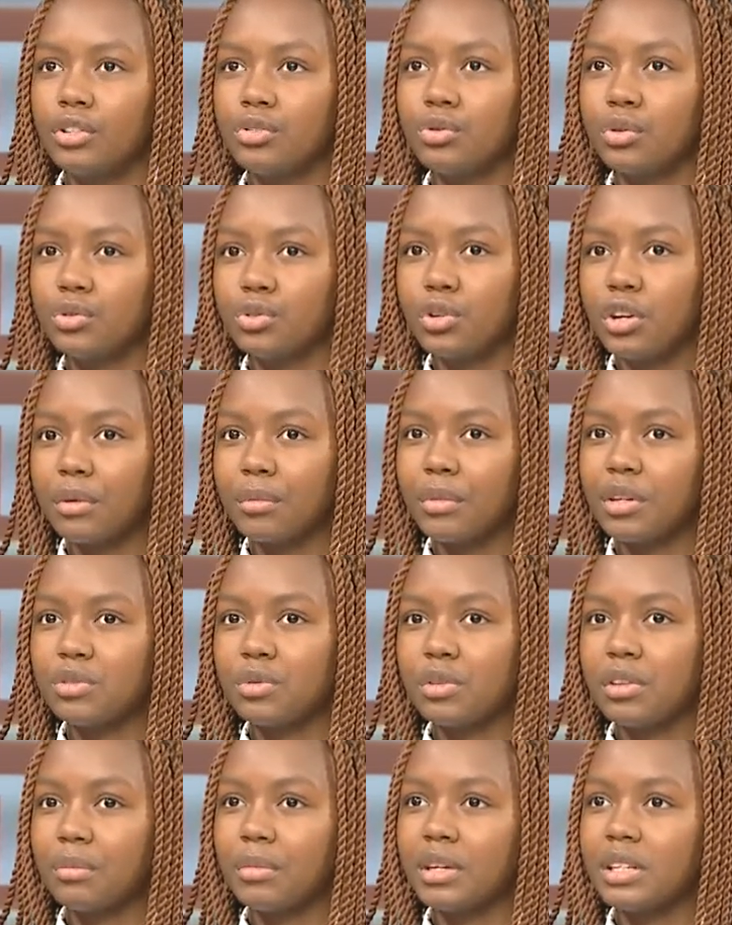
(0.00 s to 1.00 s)
to a
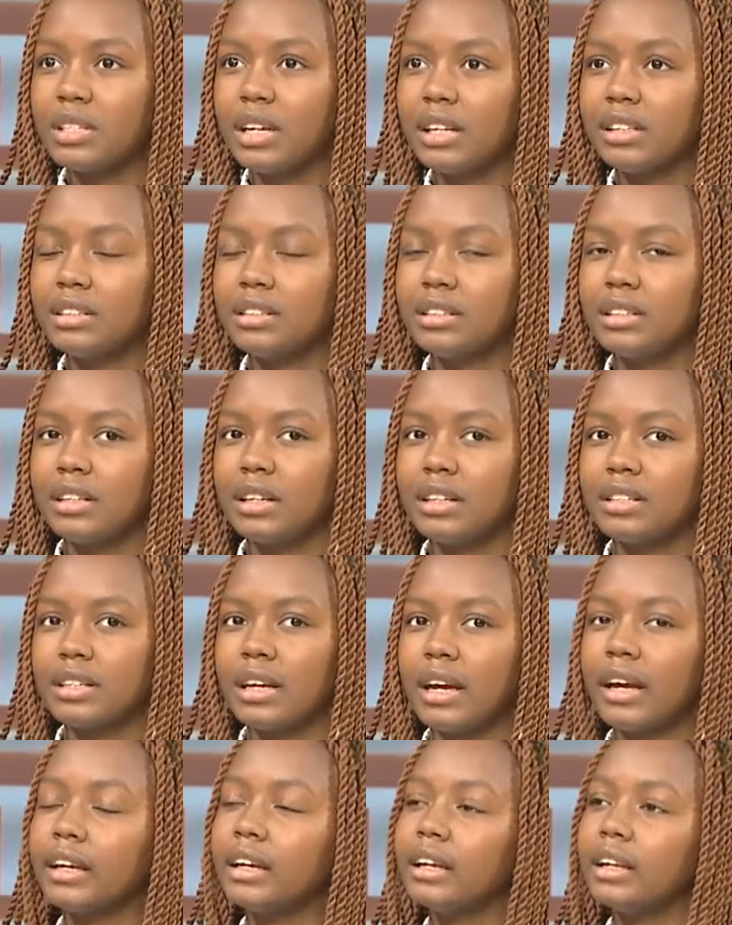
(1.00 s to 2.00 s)
tournament with the mentality that
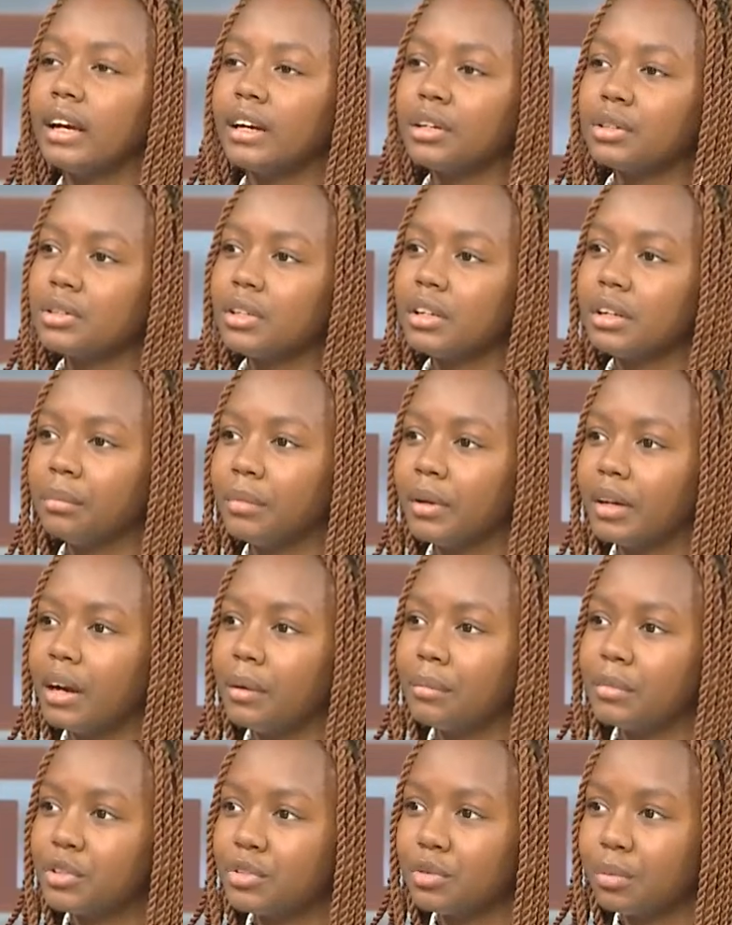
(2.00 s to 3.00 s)
I can actually
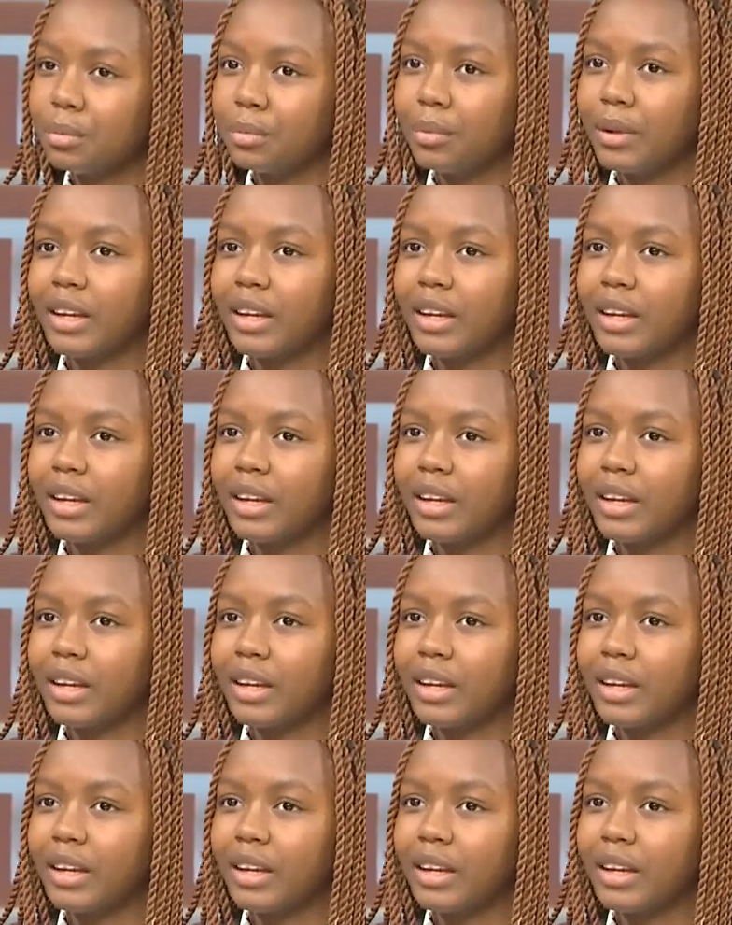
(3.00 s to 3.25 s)
become a top,